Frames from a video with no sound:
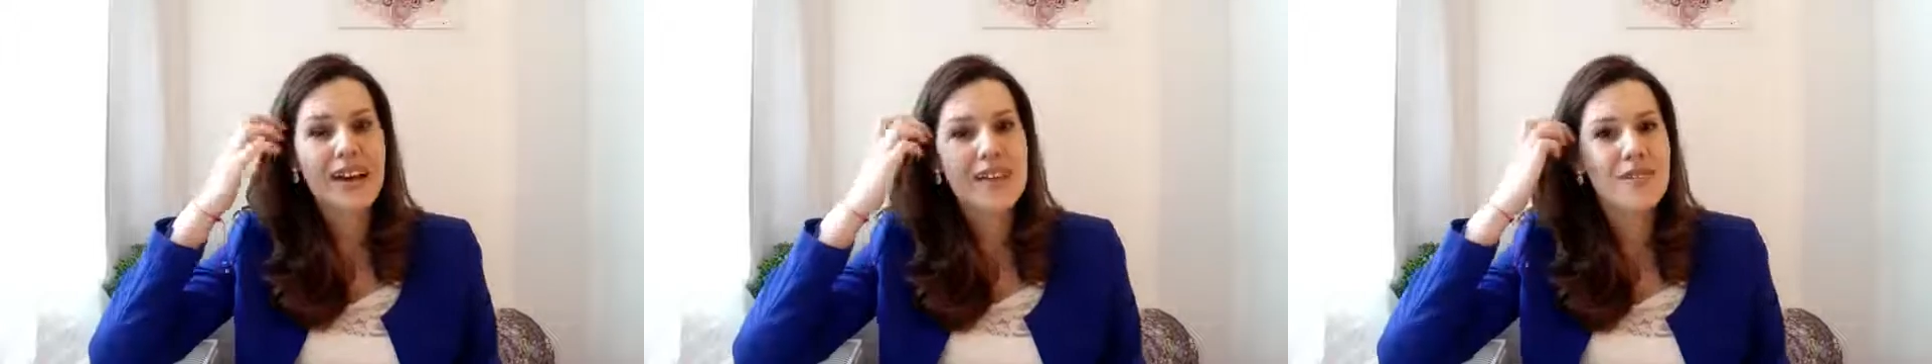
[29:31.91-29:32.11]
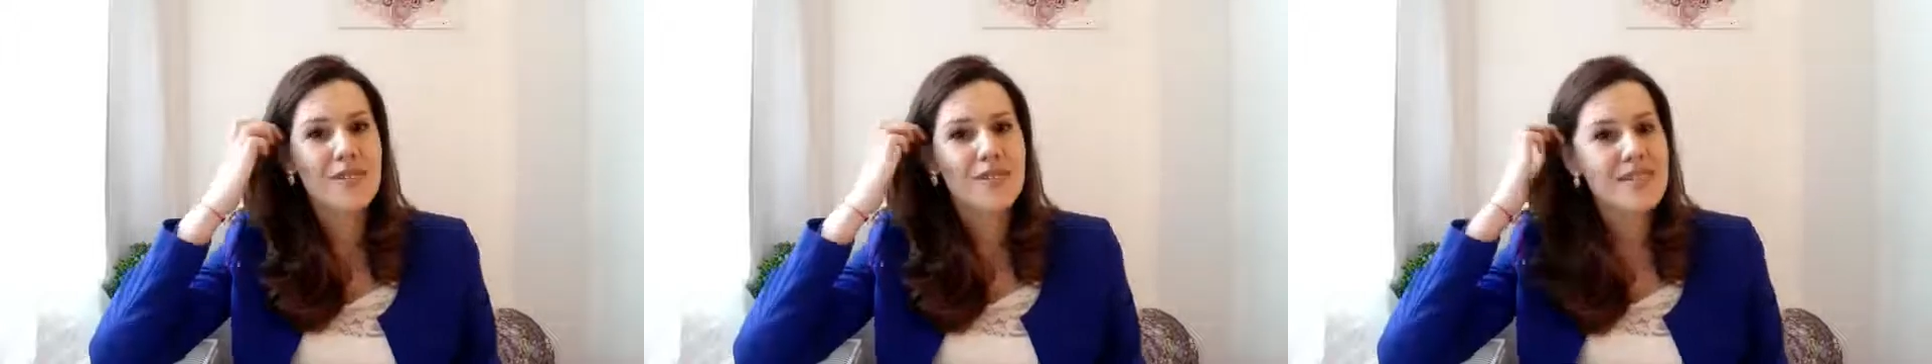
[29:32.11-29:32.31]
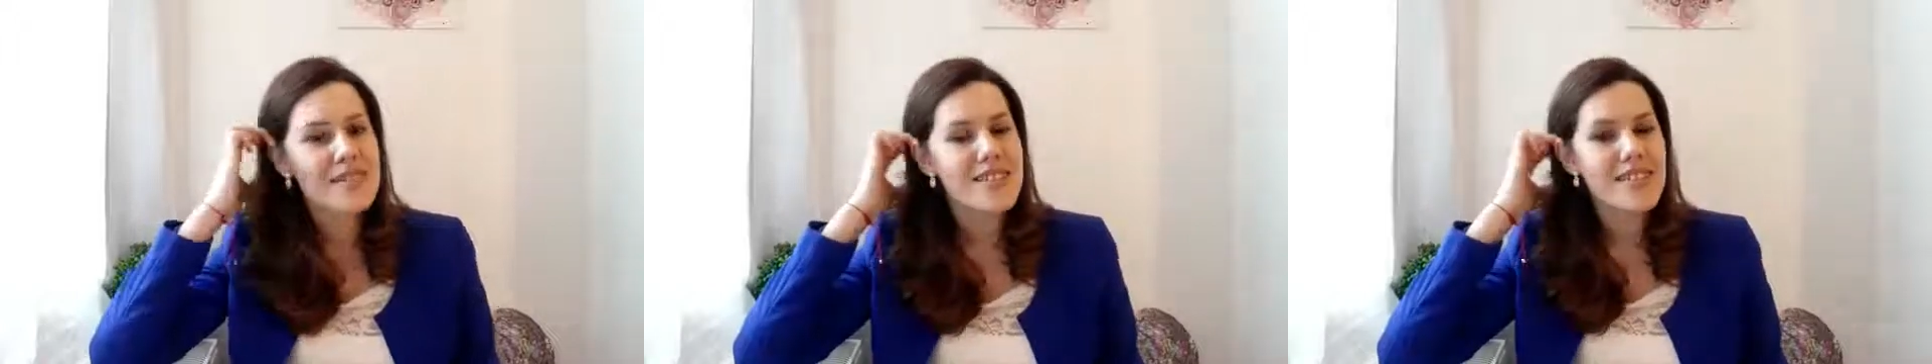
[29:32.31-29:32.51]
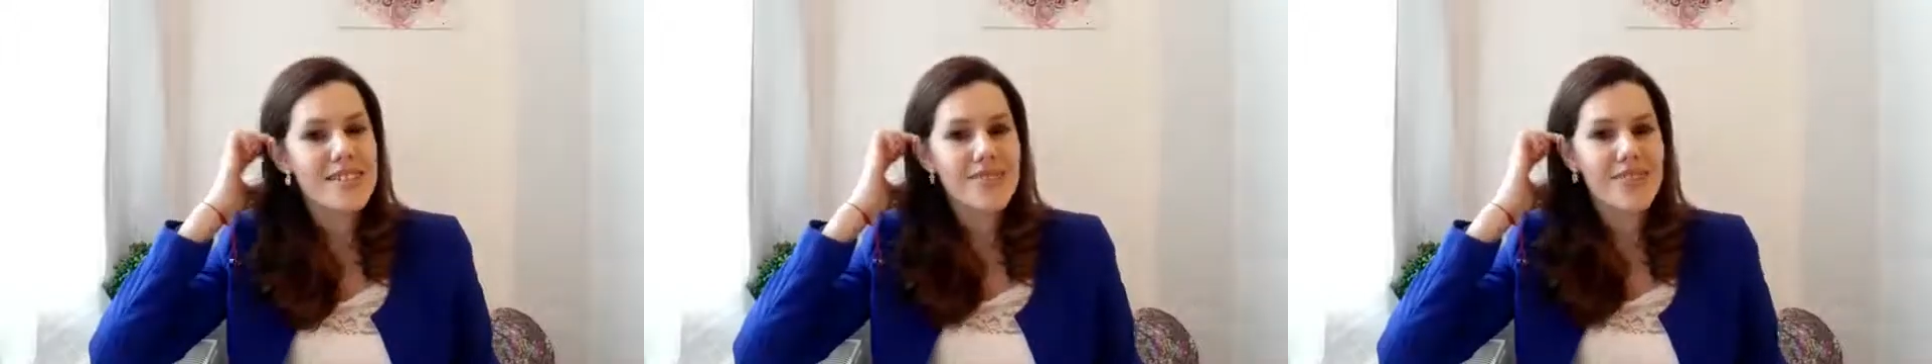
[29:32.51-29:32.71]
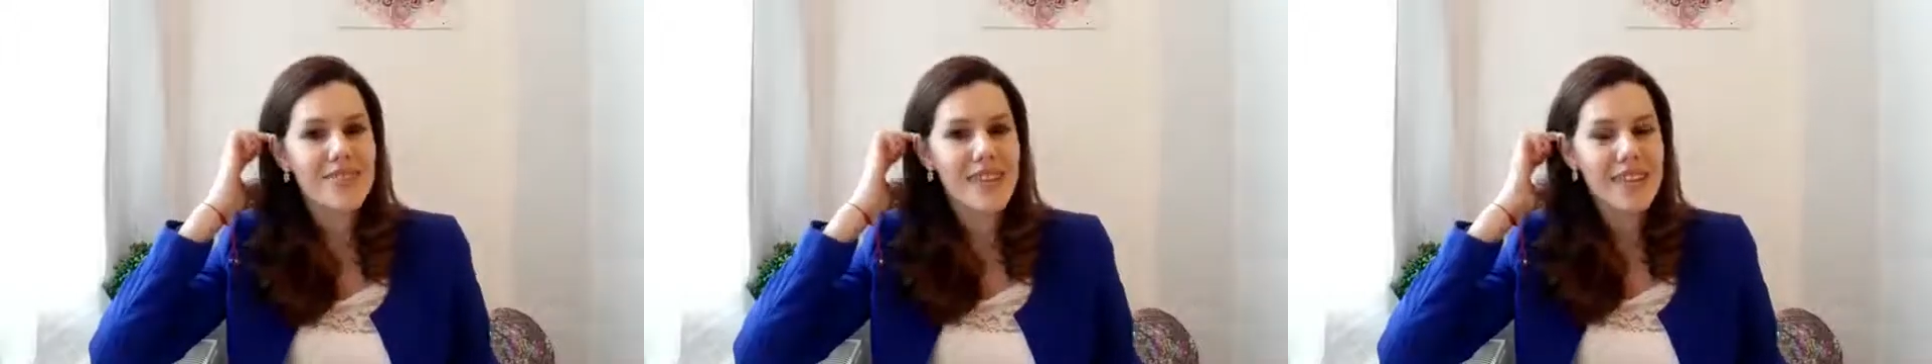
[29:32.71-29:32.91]
So this
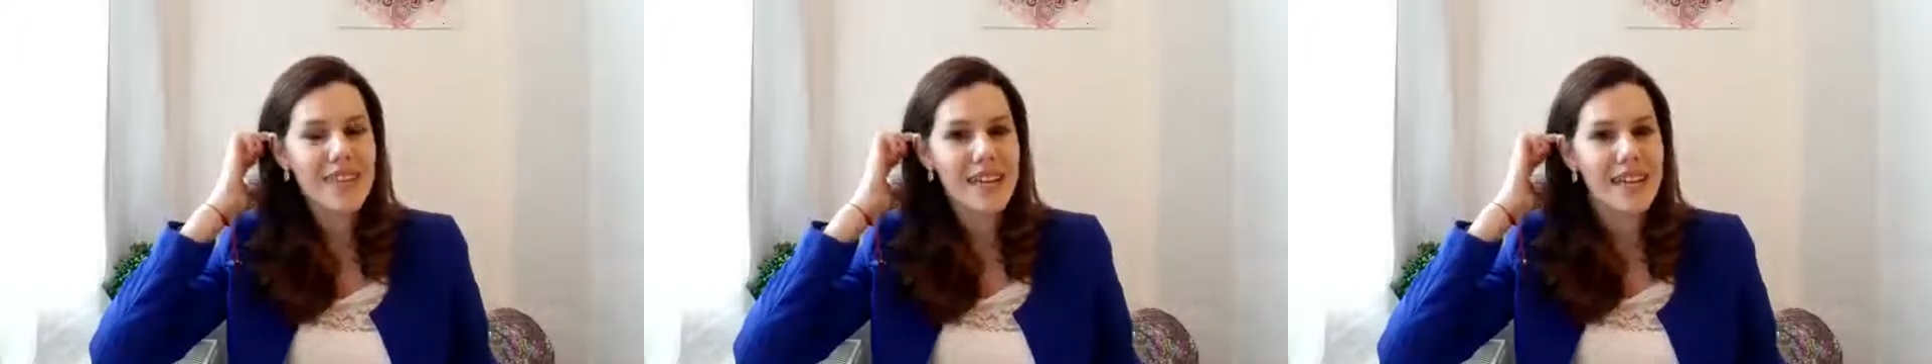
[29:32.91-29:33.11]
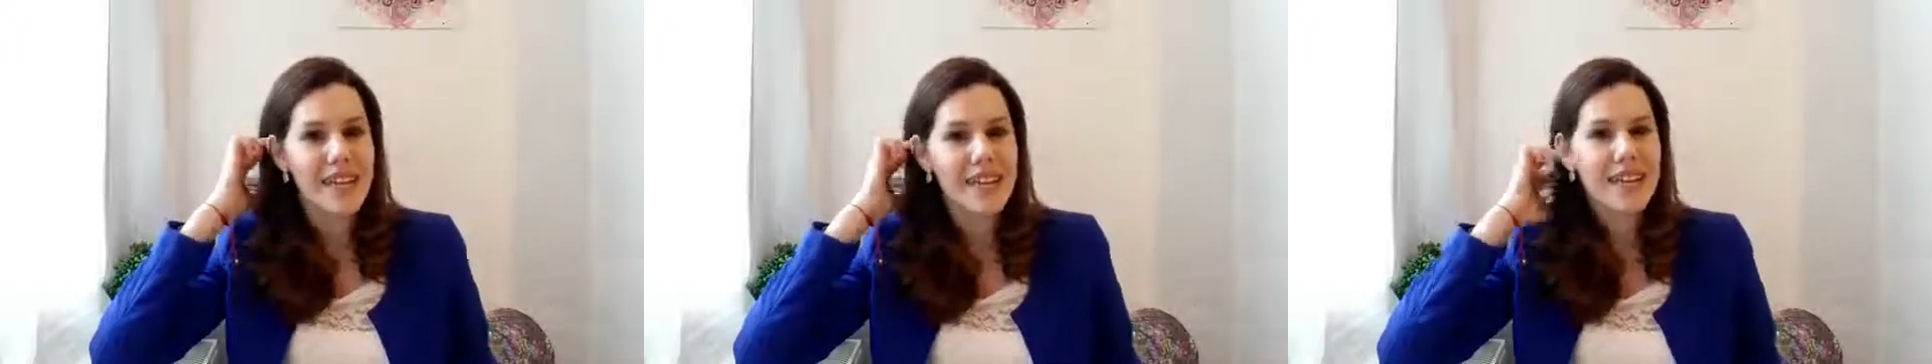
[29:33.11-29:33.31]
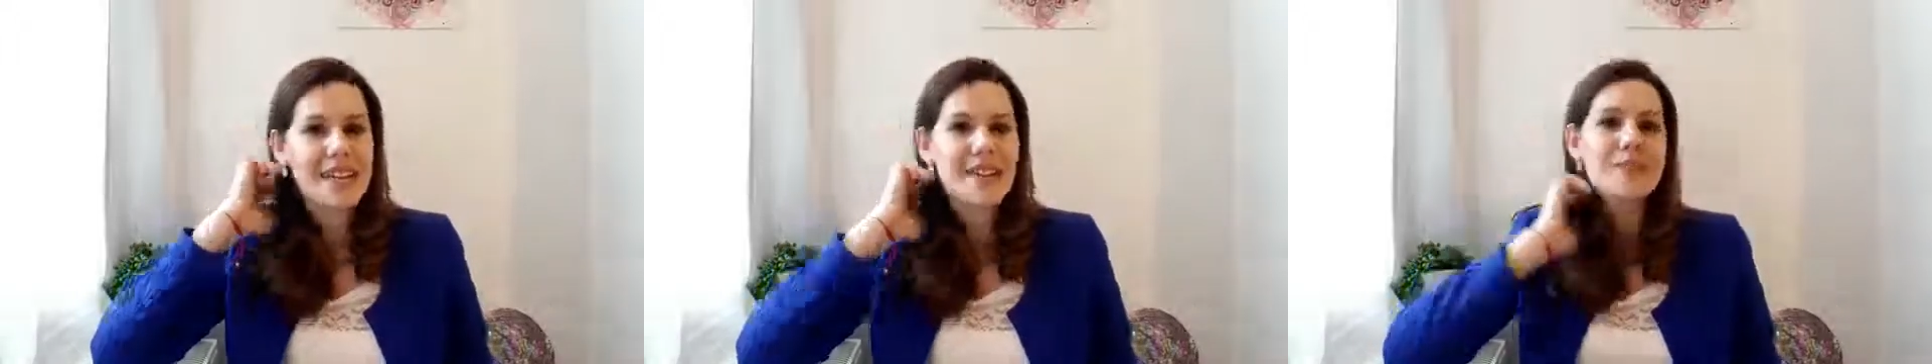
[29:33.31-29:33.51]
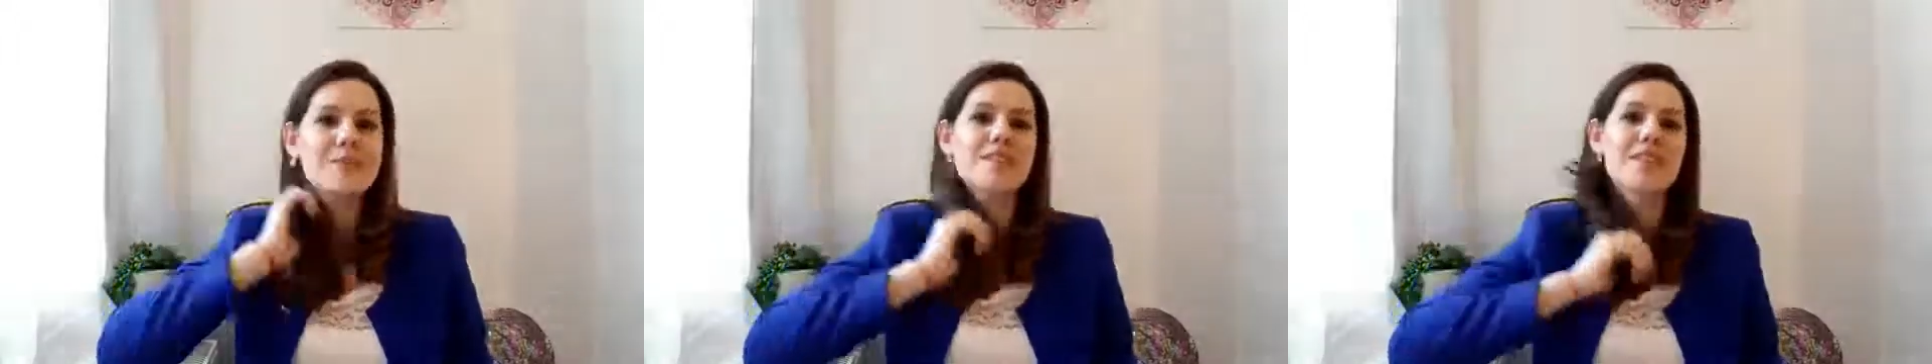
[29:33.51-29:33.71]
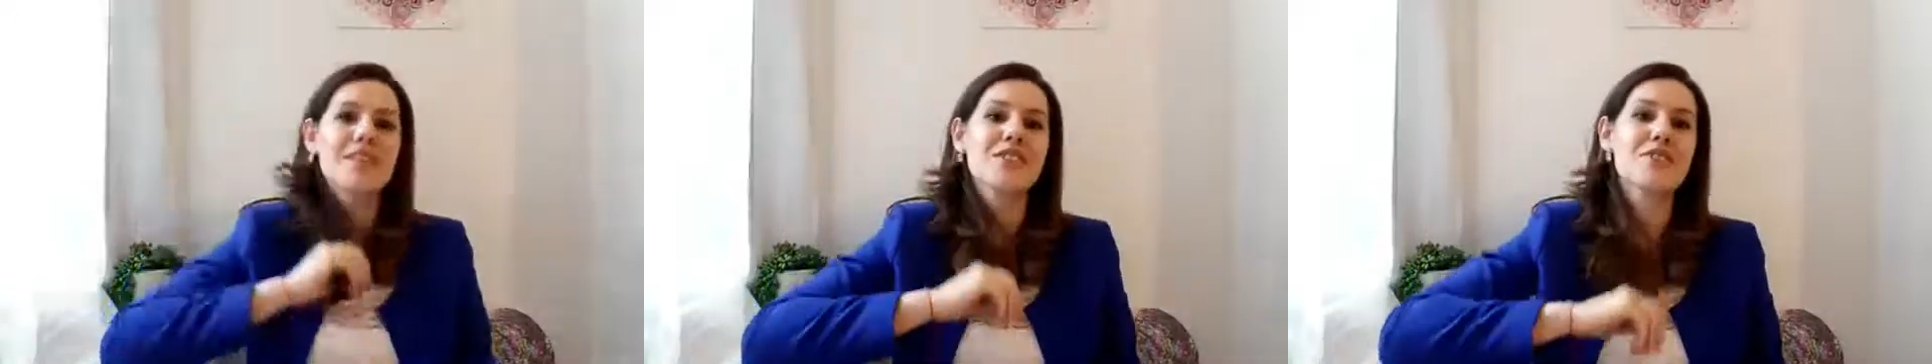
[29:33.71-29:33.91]
is very
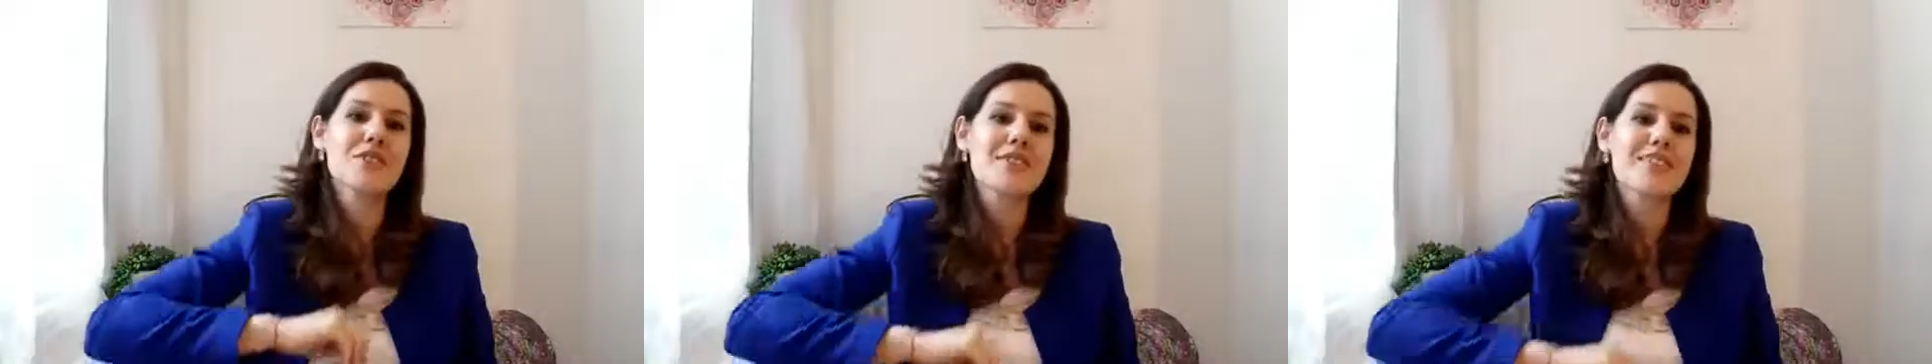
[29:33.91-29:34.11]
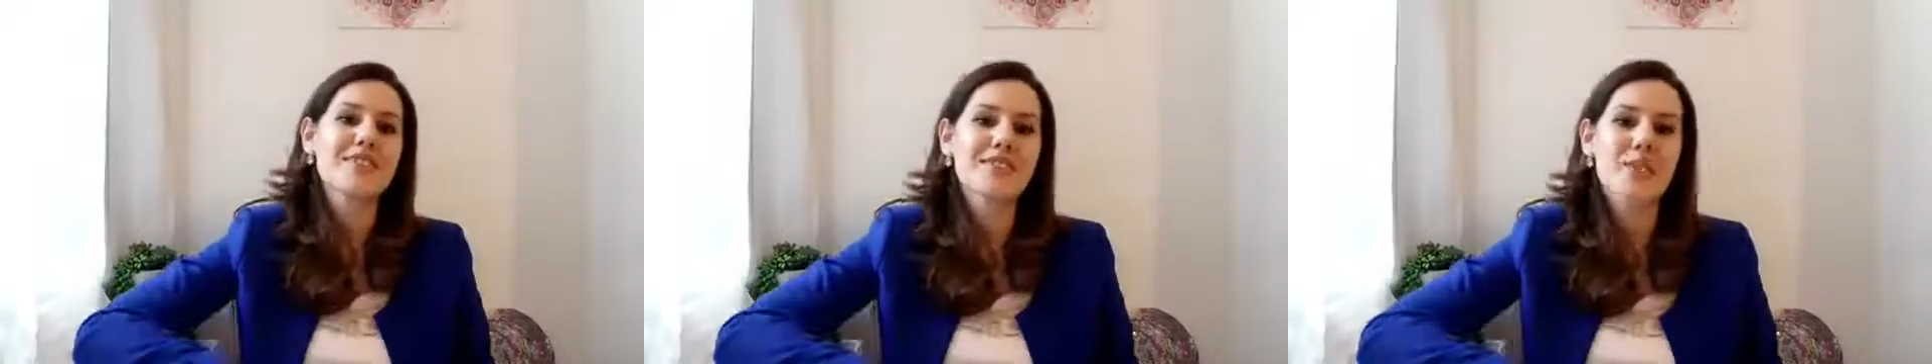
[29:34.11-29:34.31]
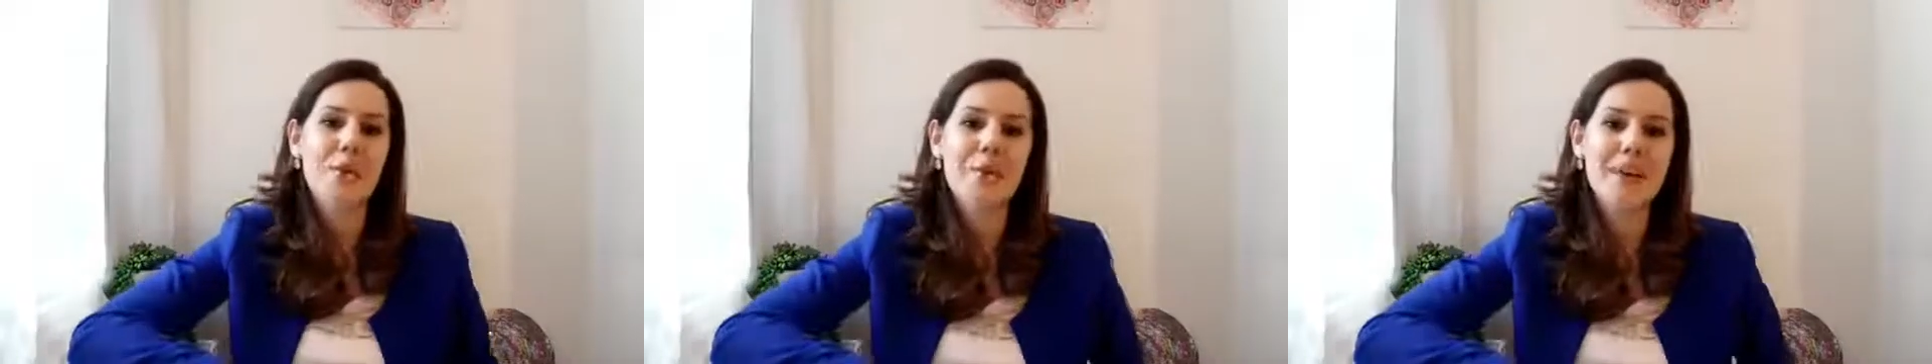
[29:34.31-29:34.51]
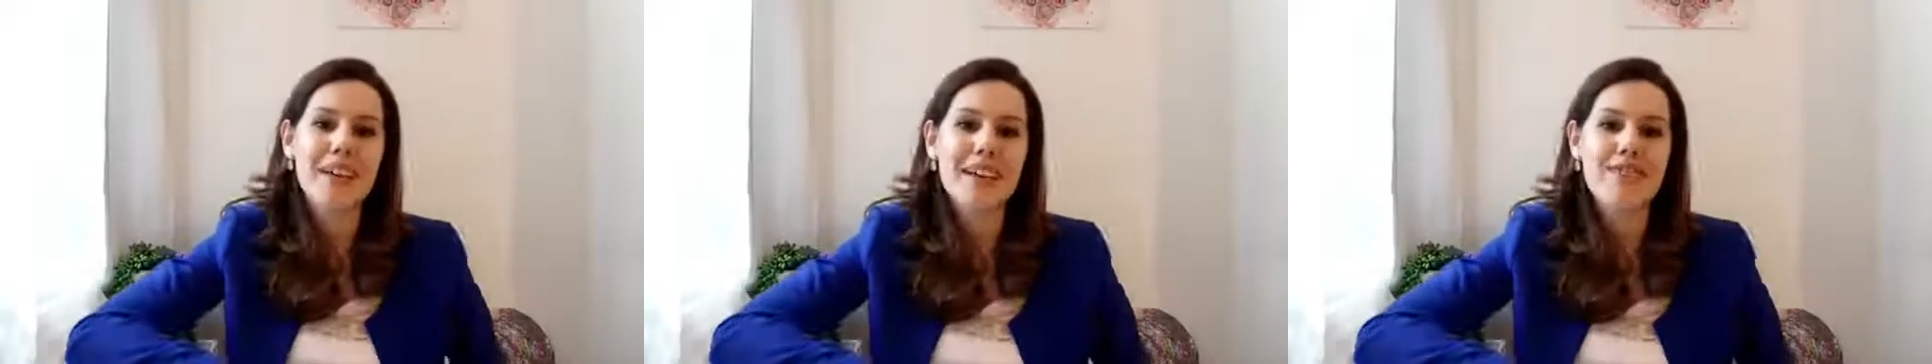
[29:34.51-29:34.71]
interesting topic